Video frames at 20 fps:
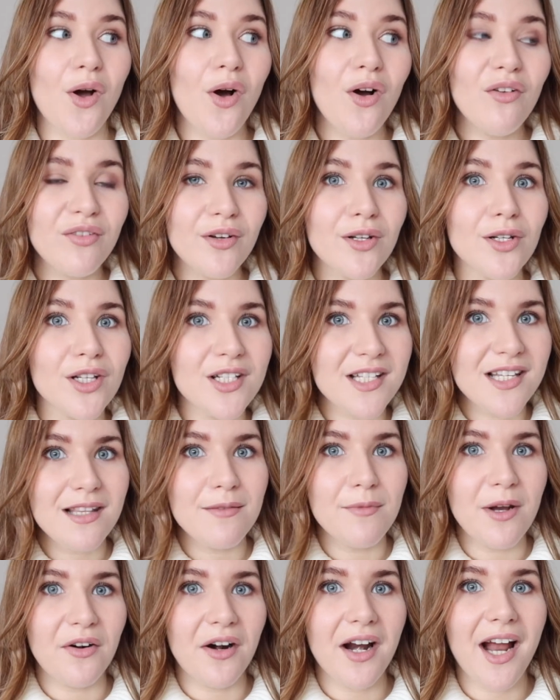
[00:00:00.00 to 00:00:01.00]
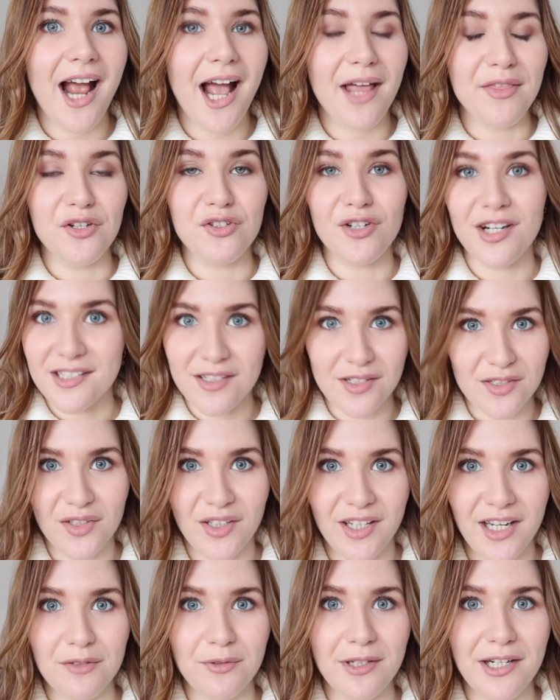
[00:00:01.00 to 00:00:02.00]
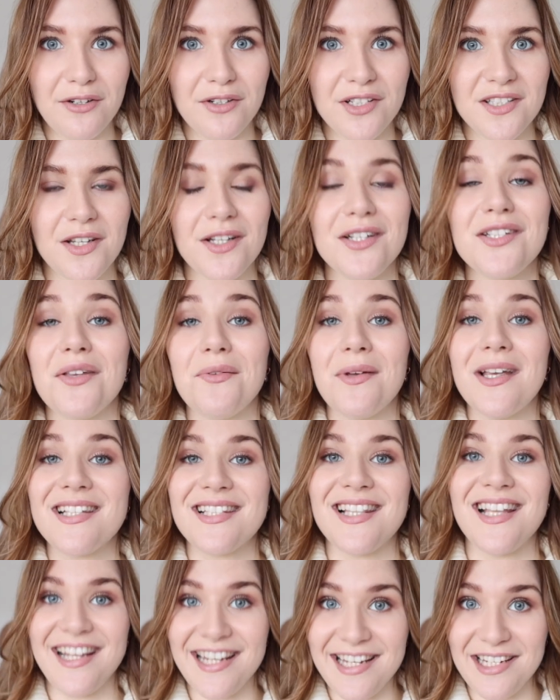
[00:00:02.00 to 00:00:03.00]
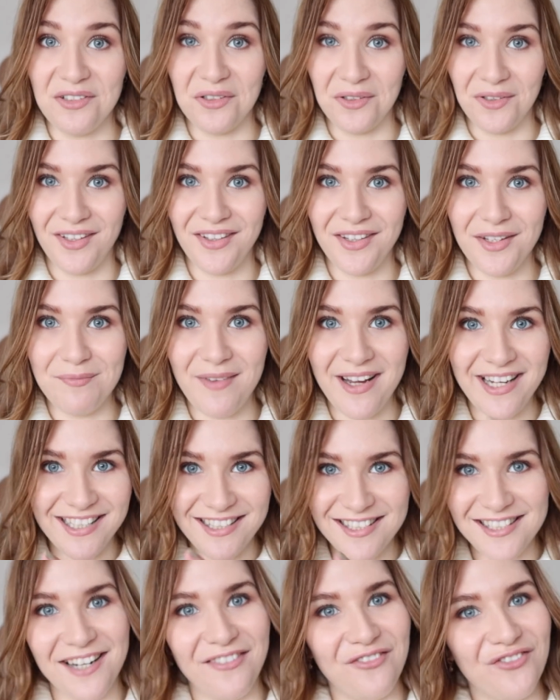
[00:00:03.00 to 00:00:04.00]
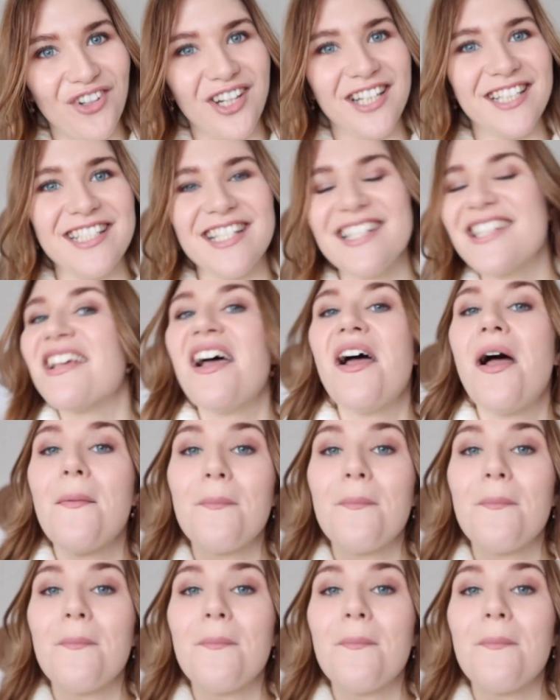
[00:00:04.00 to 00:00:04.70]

off and looked in the mirror and the dress doesn't look anywhere near as good so it is the heel that makes the difference